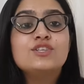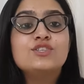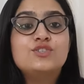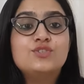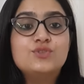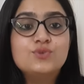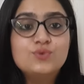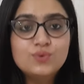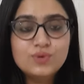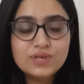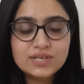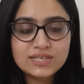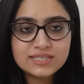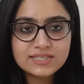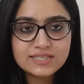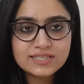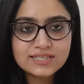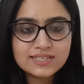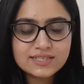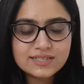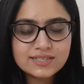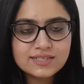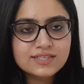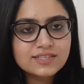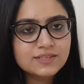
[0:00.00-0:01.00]
do
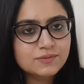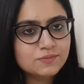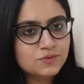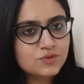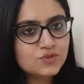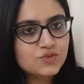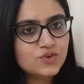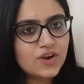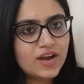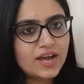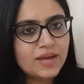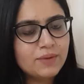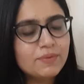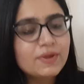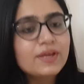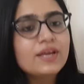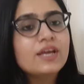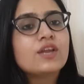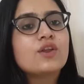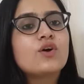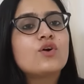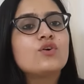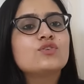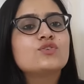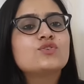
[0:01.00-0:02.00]
consider subscribing
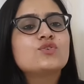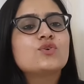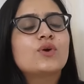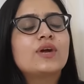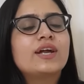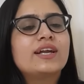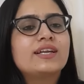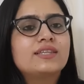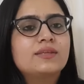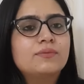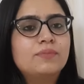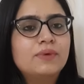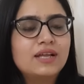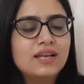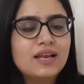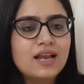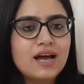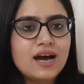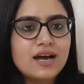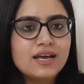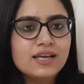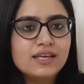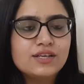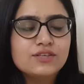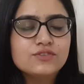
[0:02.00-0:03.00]
and also hit the bell
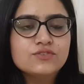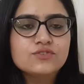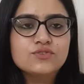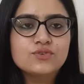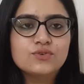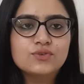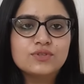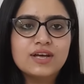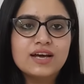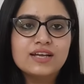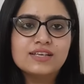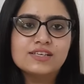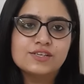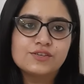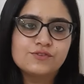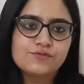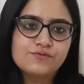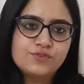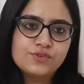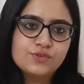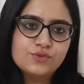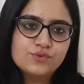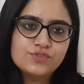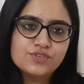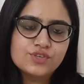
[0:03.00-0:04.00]
icon so that in
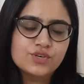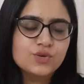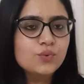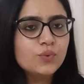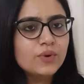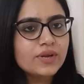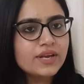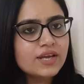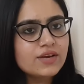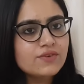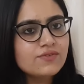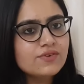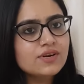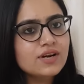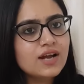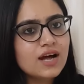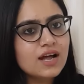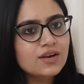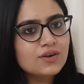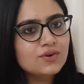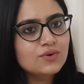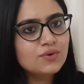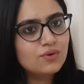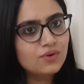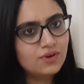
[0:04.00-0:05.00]
future whenever
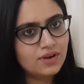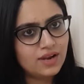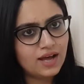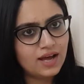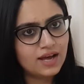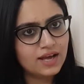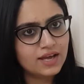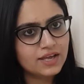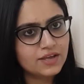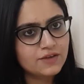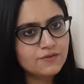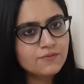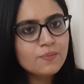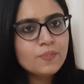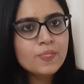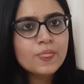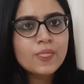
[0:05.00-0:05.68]
I'll go live